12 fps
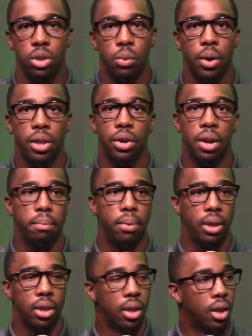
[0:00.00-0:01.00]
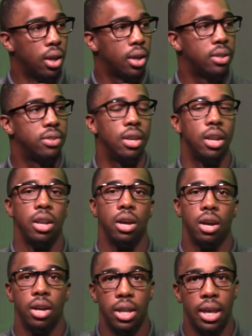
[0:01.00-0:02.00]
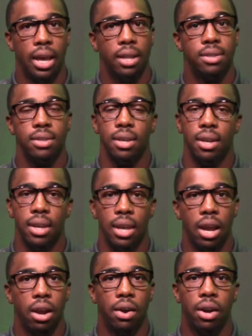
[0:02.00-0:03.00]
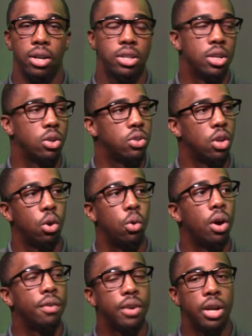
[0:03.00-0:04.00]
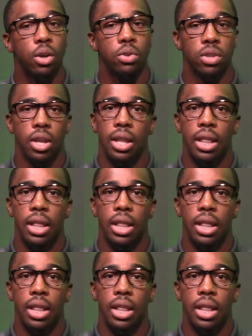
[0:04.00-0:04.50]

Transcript: whether it be Cassandra or Yancy or Kiara or Chelsea or whoever else